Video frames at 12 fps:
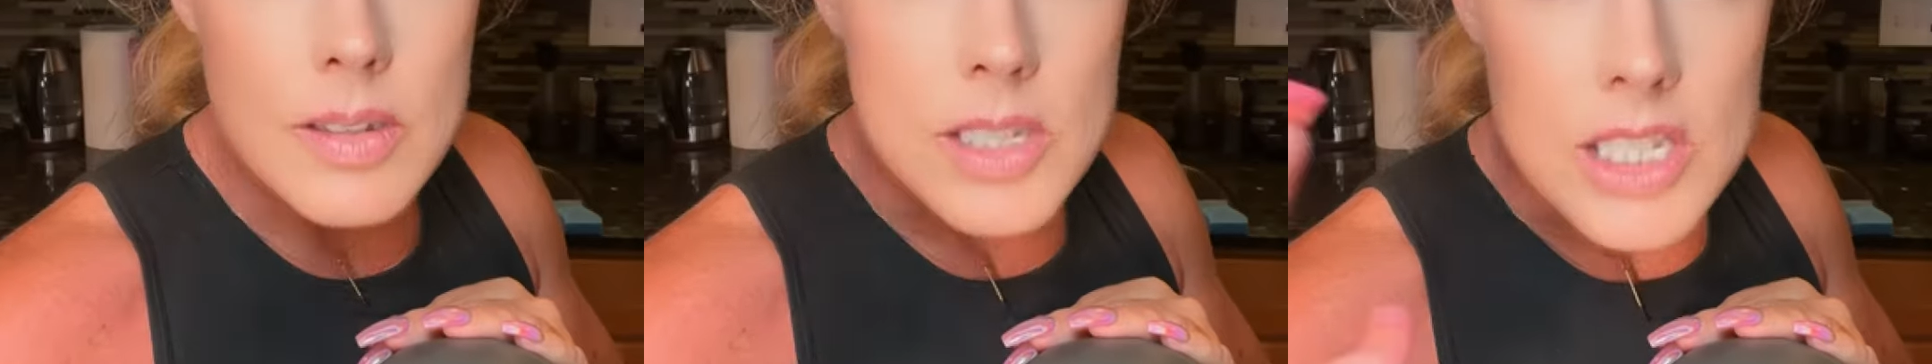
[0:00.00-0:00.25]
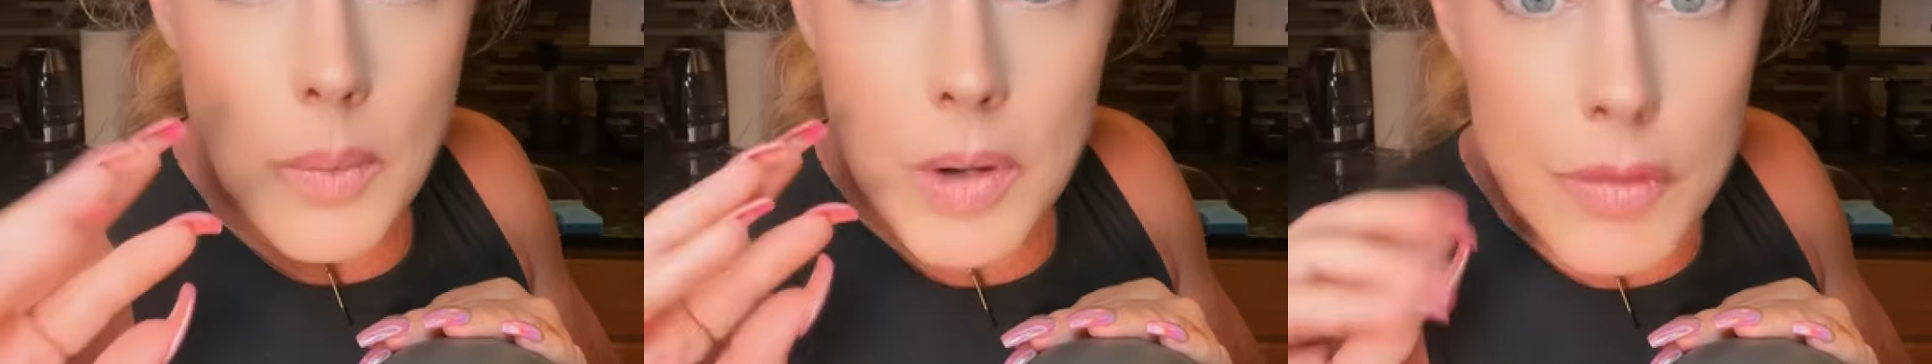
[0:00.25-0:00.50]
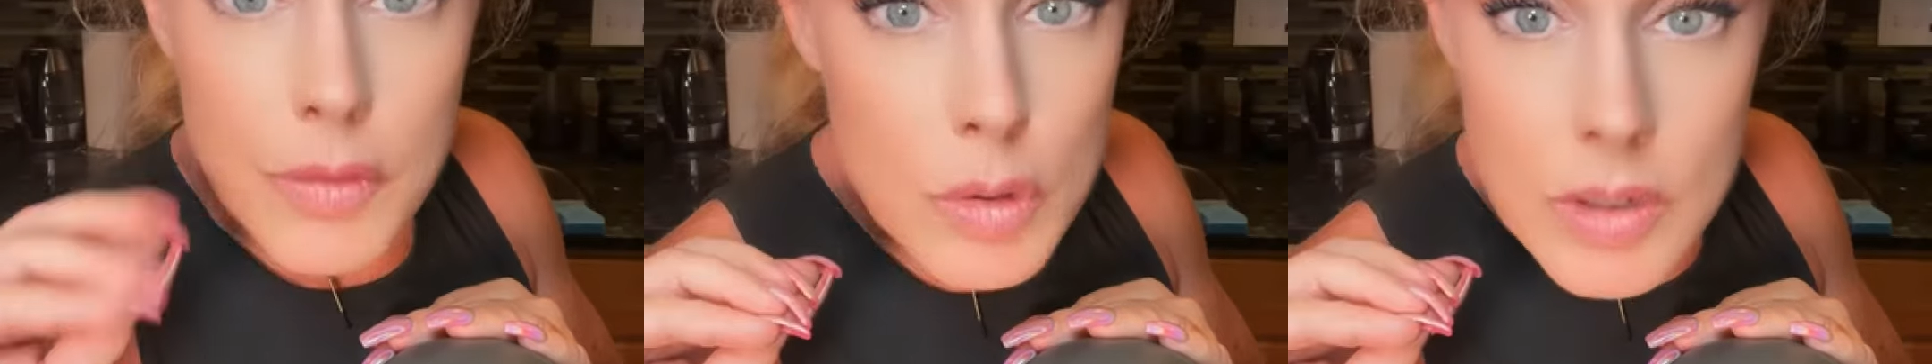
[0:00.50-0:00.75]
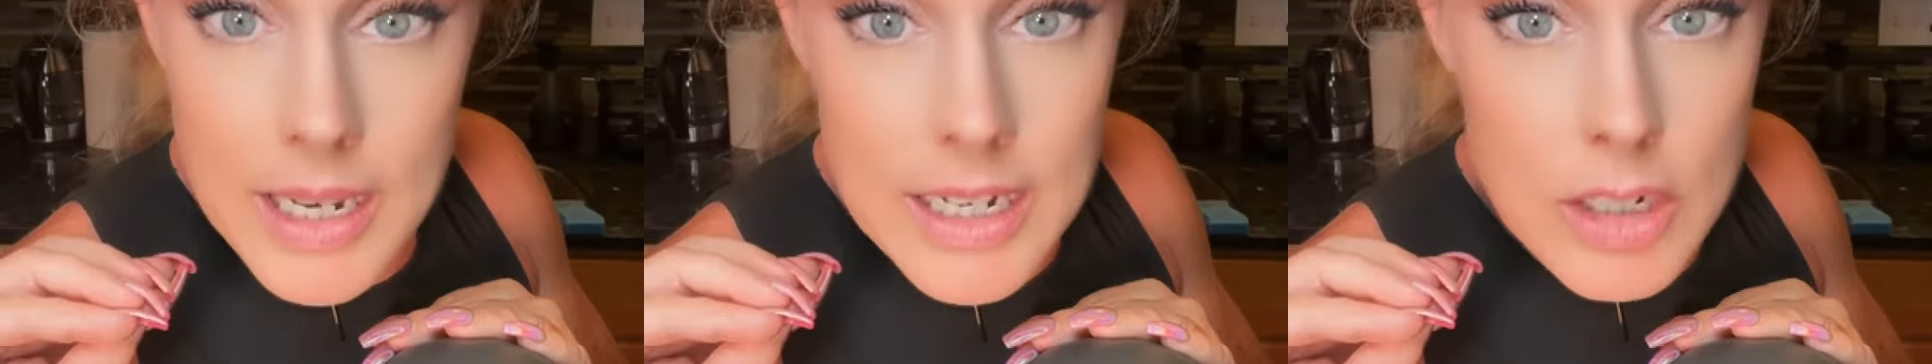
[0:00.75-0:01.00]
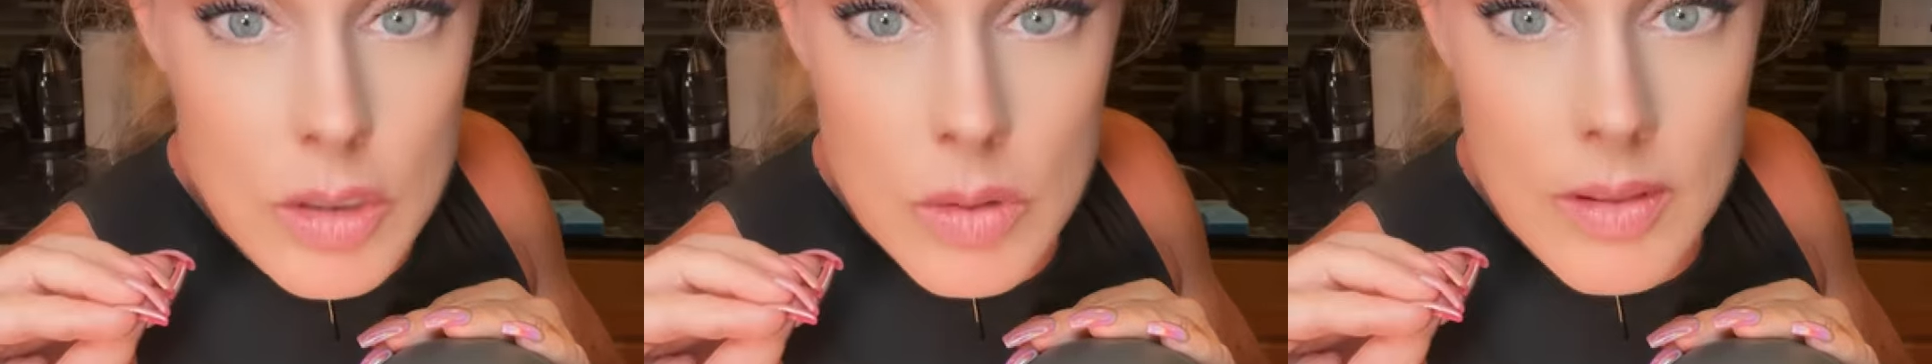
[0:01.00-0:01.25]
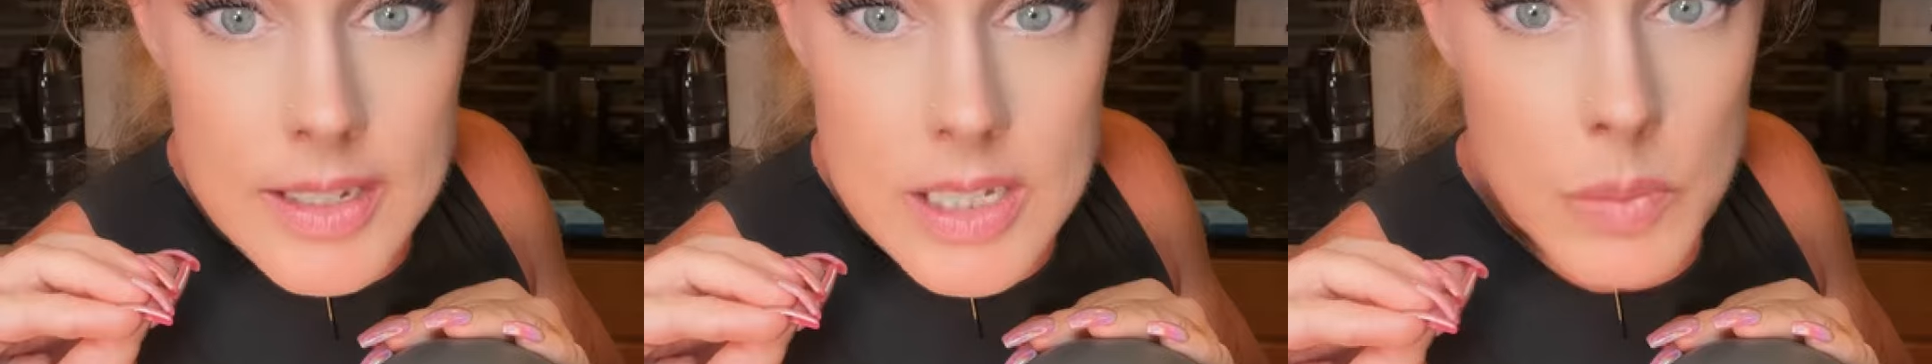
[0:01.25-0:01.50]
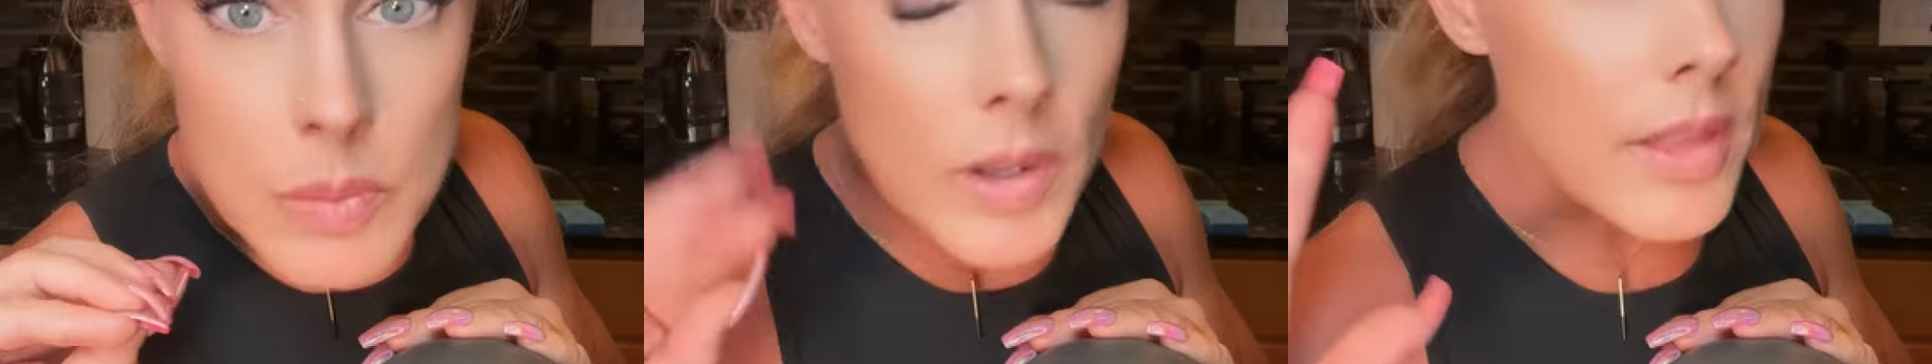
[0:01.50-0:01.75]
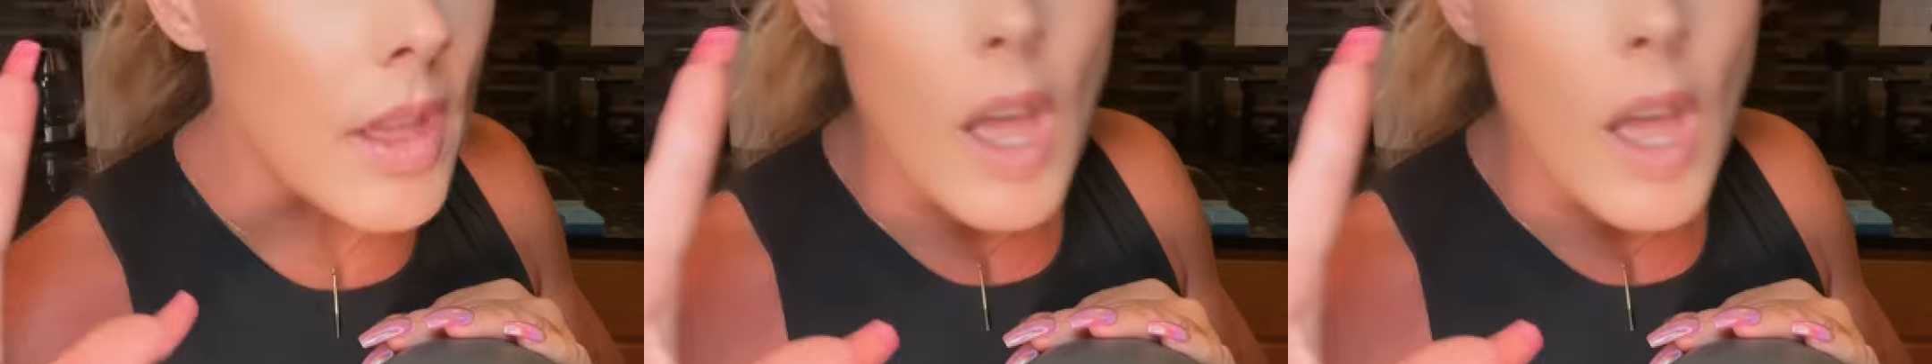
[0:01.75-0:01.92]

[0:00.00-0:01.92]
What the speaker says: So if you try to do this with